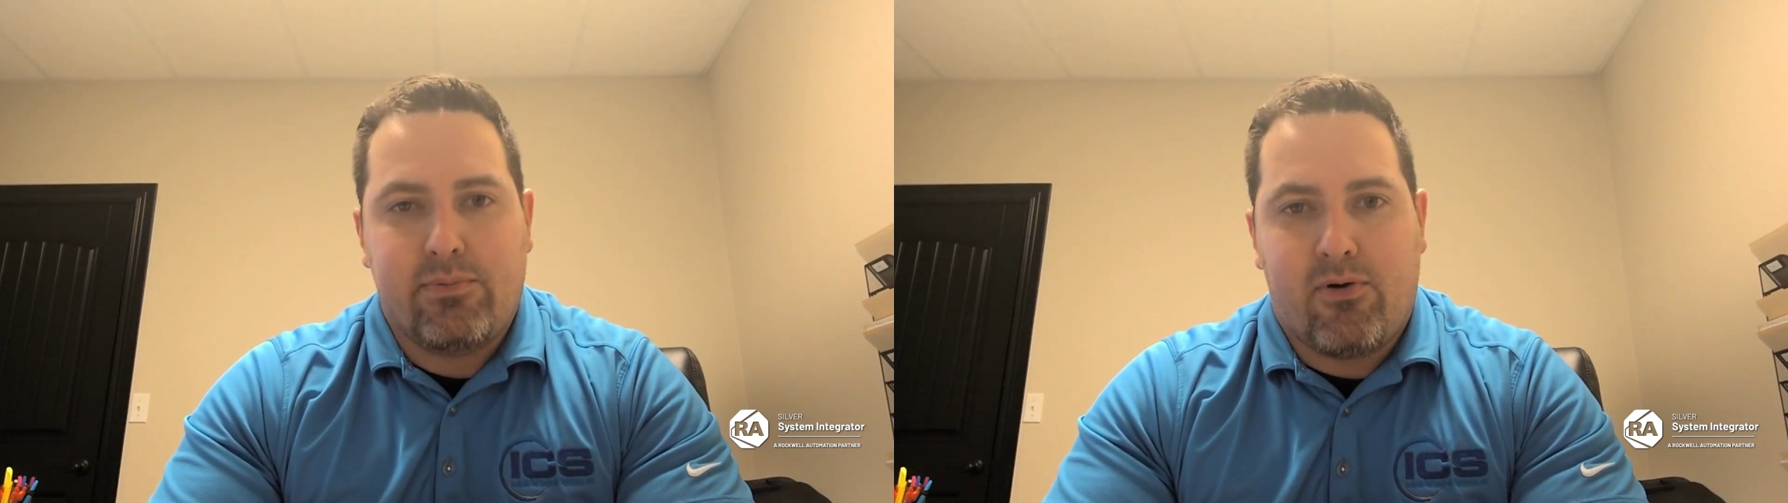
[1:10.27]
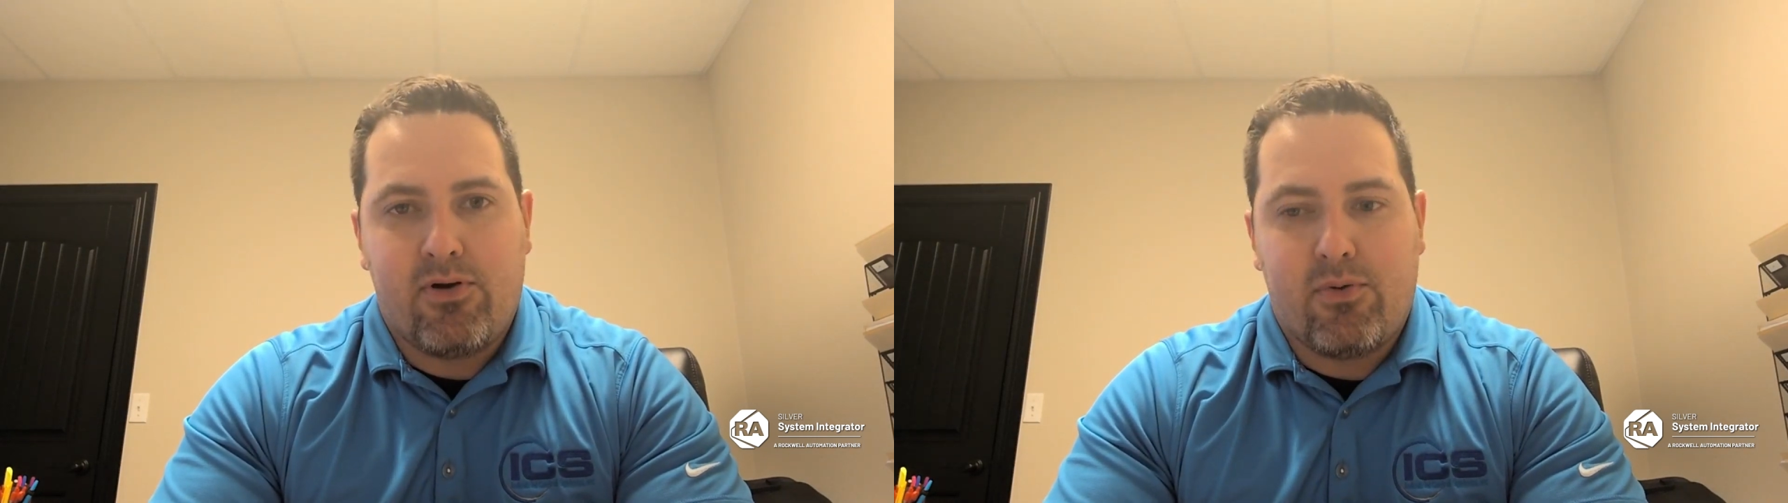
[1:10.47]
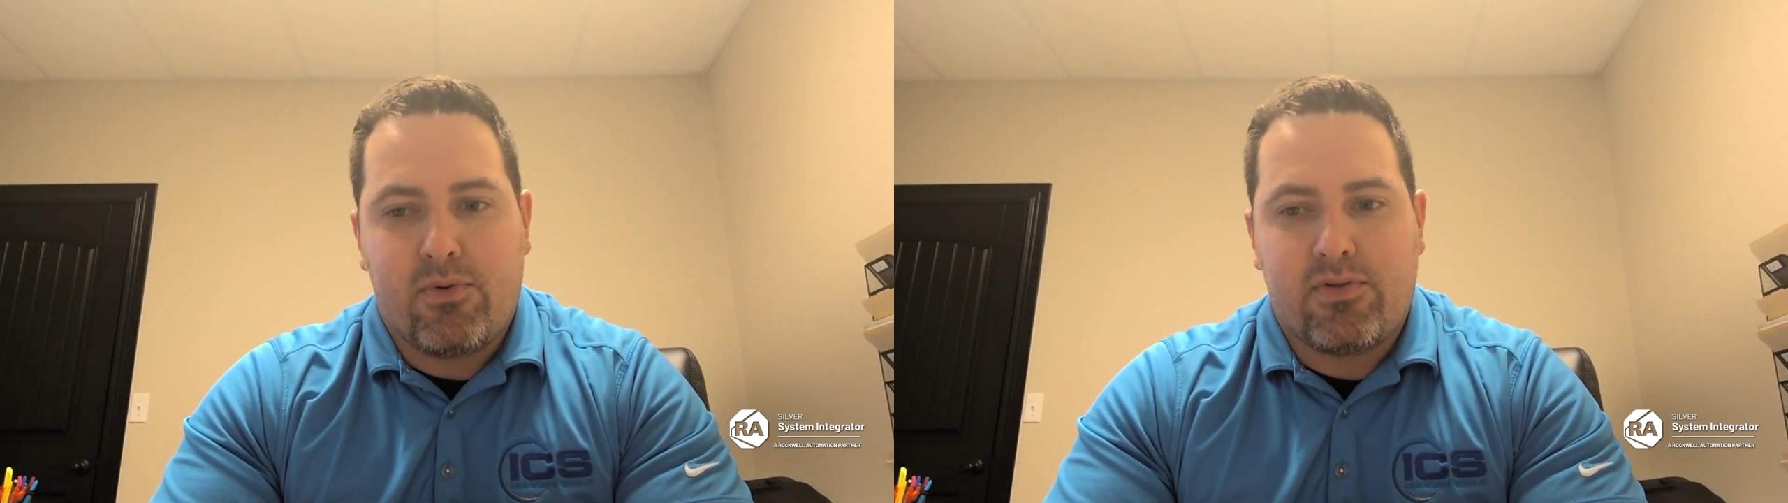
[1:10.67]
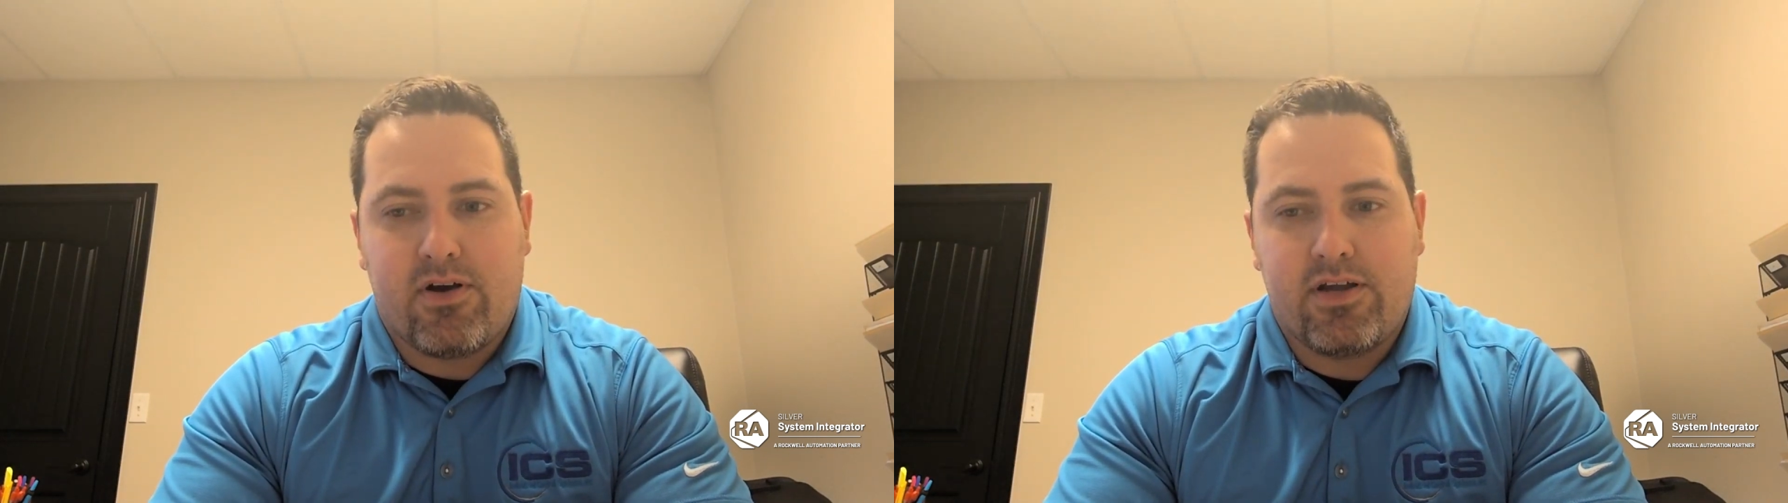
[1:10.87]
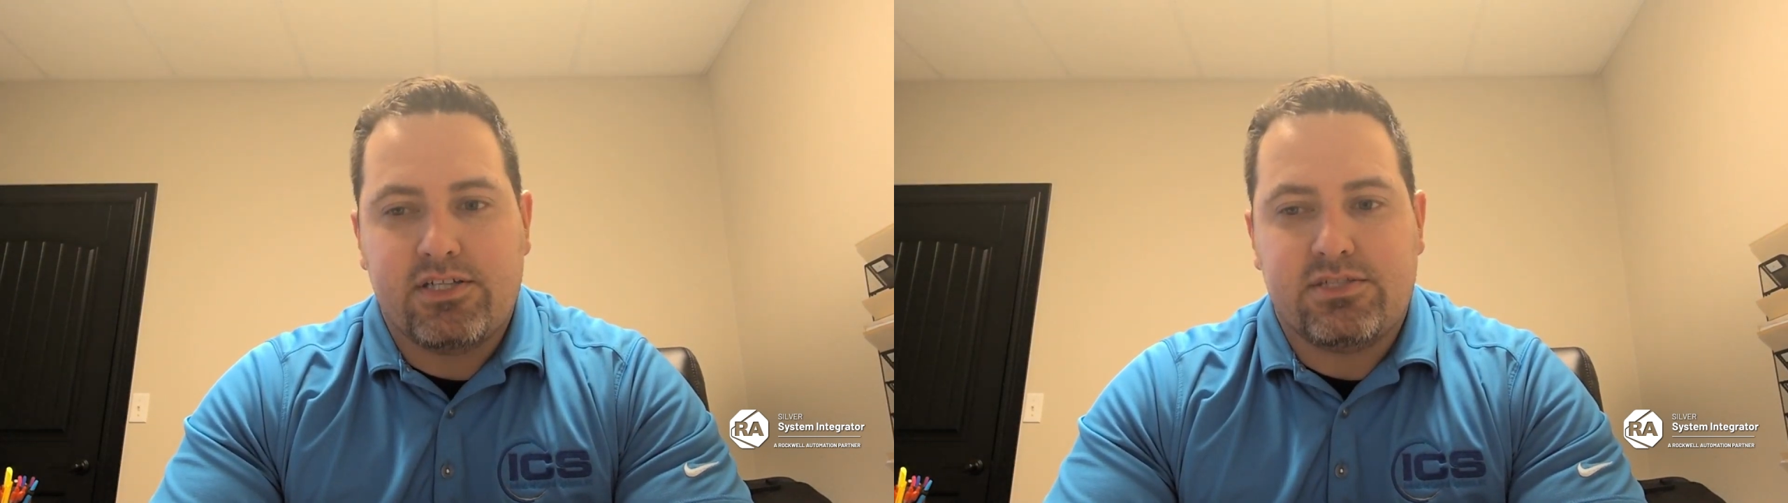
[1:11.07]
partner with our
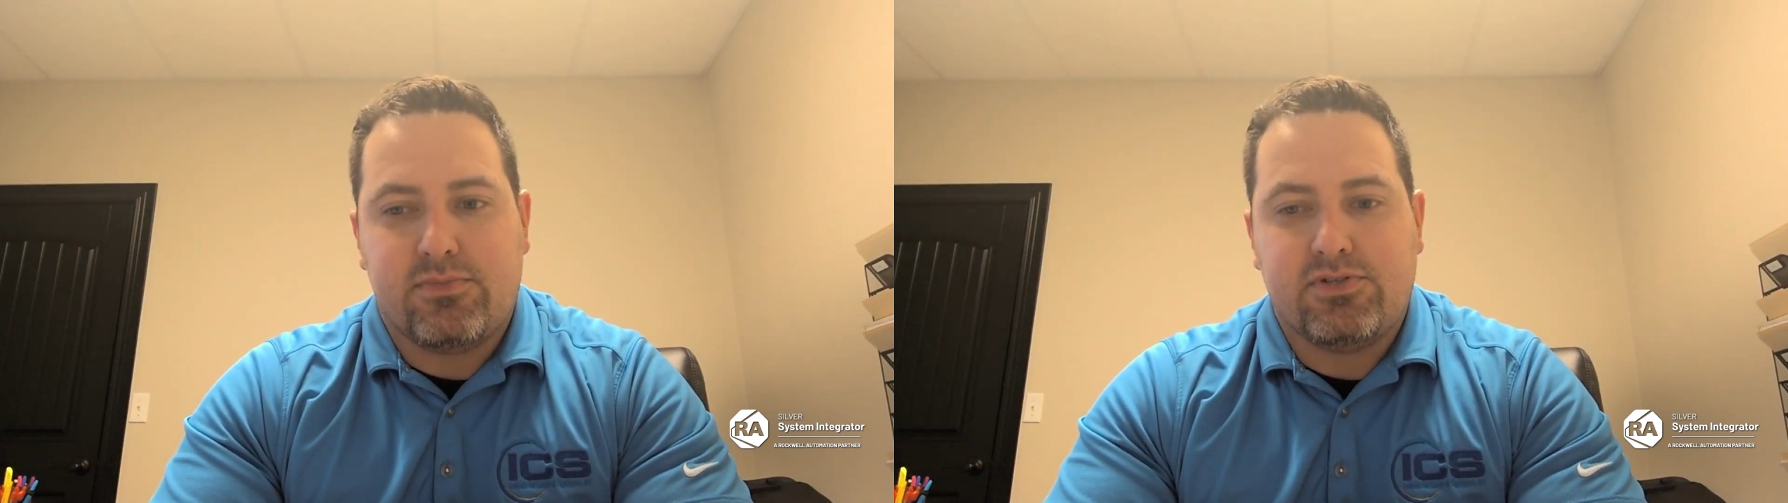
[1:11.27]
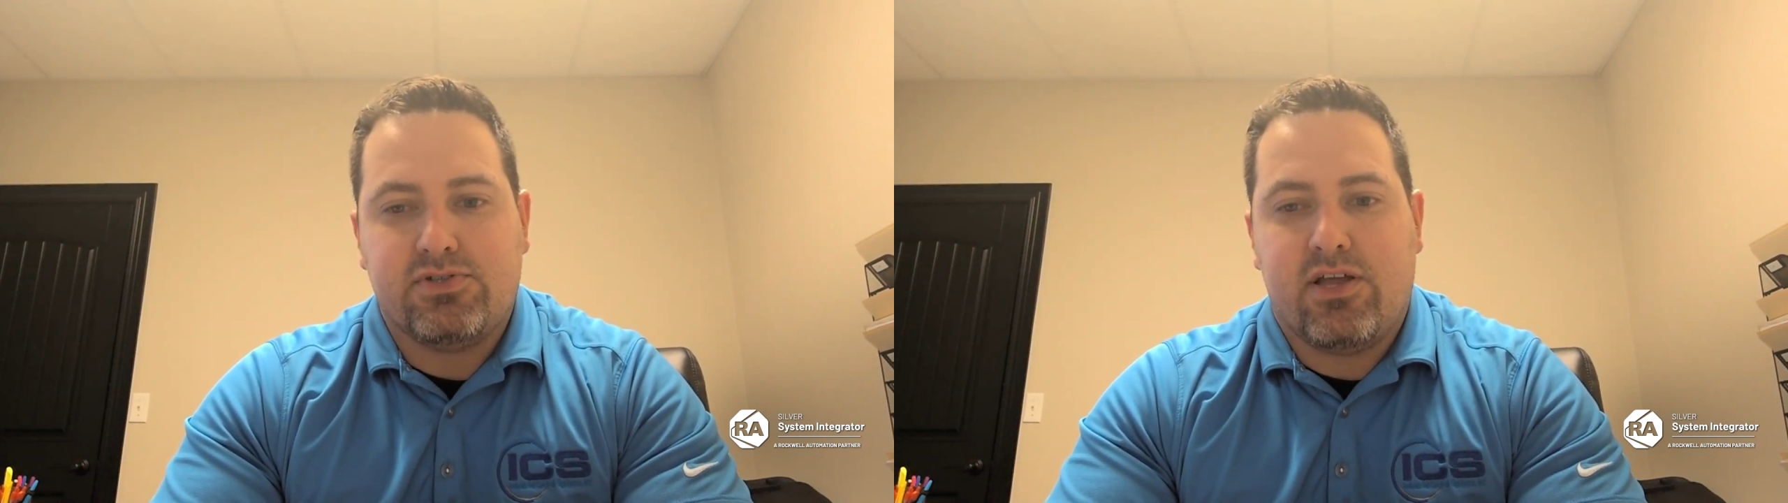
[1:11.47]
customers